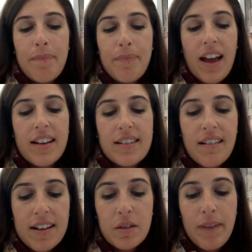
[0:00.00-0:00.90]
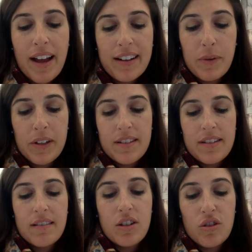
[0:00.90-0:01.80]
as classroom experts,
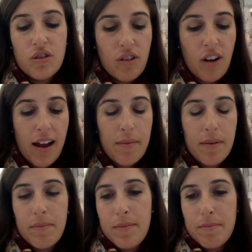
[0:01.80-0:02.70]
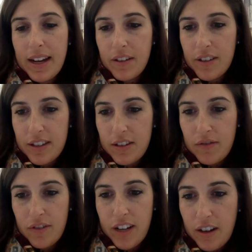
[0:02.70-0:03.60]
describe, and maybe Michael, this is
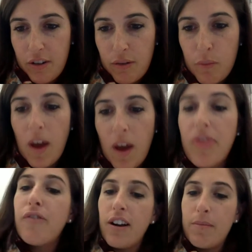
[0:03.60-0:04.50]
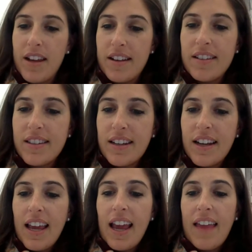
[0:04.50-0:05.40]
for you, what the forum is,
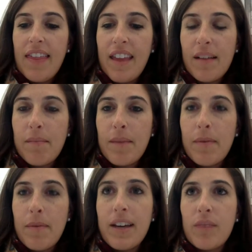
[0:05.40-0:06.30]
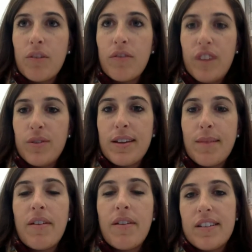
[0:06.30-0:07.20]
and then maybe we could review some
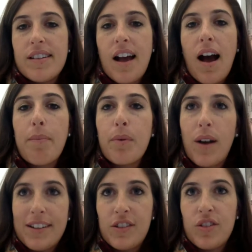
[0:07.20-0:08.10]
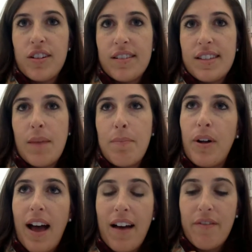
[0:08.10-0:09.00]
of the top questions that people
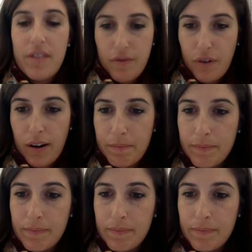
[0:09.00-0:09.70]
have in the forum.